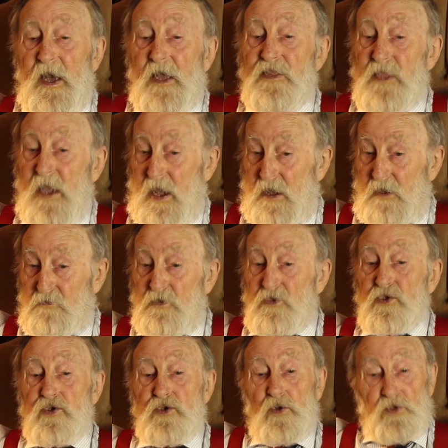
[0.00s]
and now
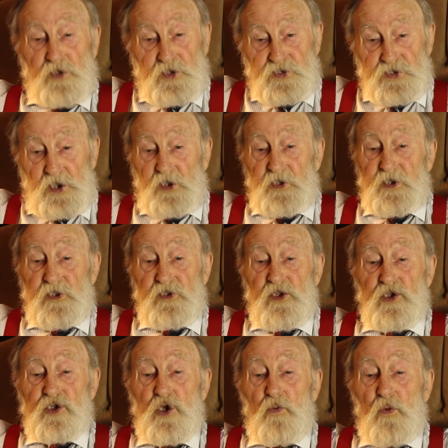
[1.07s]
you're deciding
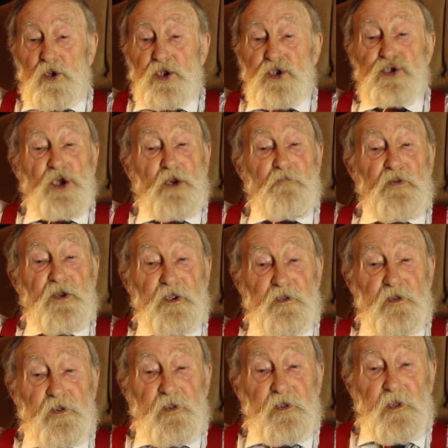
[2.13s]
you want to jump
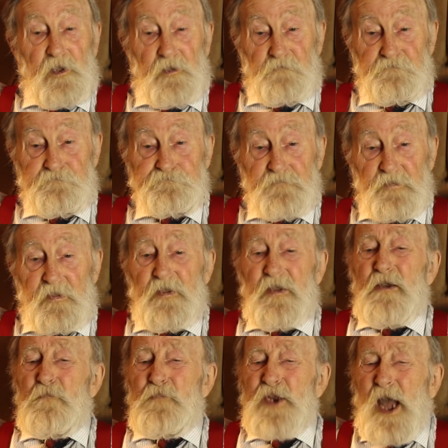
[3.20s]
in, yeah?
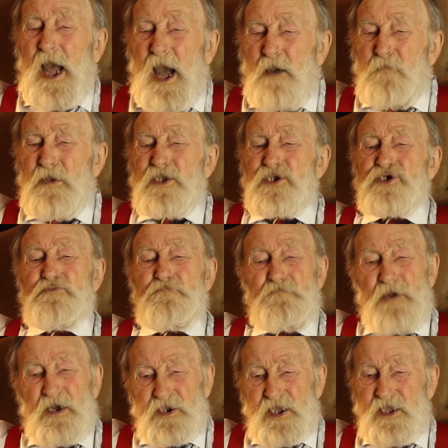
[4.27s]
But how much
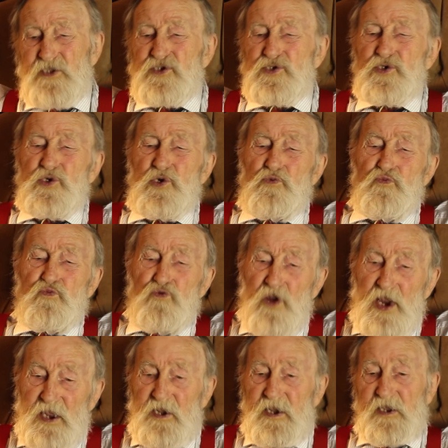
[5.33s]
money do you
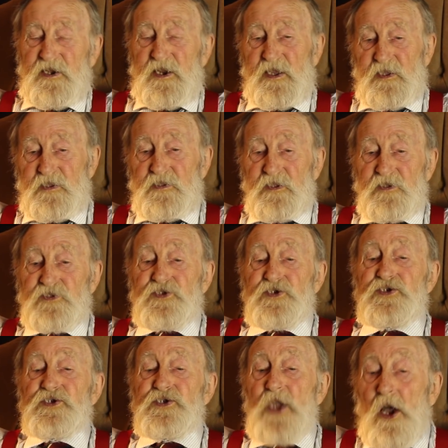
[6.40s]
really need to
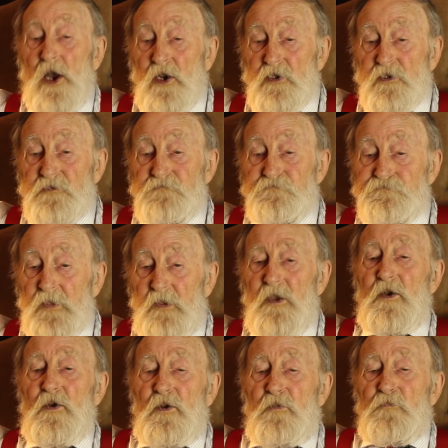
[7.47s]
start?
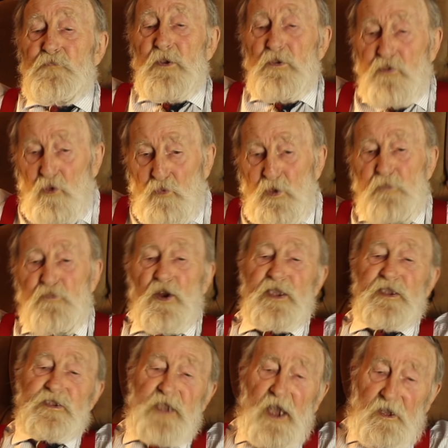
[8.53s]
Before we
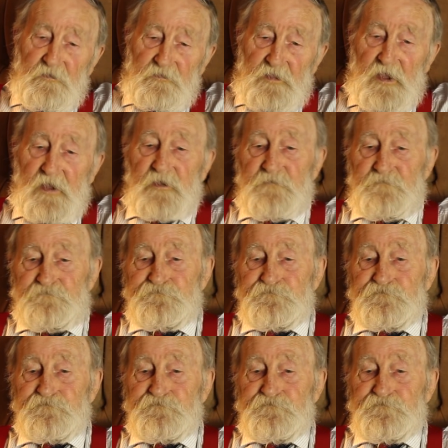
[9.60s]
break down that,